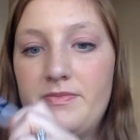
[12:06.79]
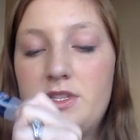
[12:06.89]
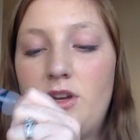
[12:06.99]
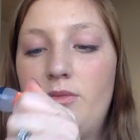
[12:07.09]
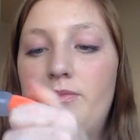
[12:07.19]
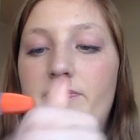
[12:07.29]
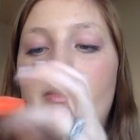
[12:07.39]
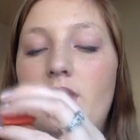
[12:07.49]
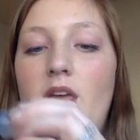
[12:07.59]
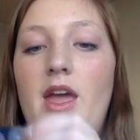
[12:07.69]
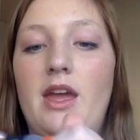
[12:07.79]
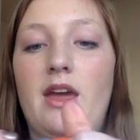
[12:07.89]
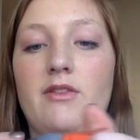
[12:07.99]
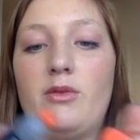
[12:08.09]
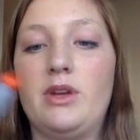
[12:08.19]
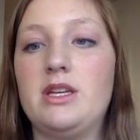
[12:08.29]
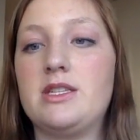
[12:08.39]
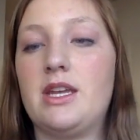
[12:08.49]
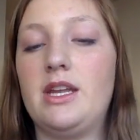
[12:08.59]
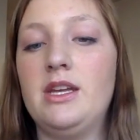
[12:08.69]
So I have a really
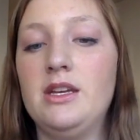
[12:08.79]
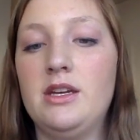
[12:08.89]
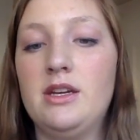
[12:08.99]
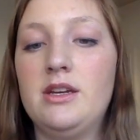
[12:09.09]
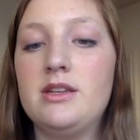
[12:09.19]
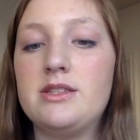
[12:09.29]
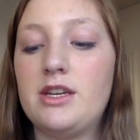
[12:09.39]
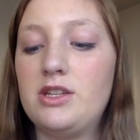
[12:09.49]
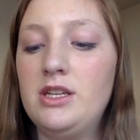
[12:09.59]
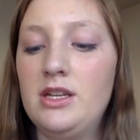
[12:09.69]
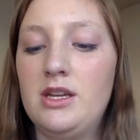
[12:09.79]
skinny section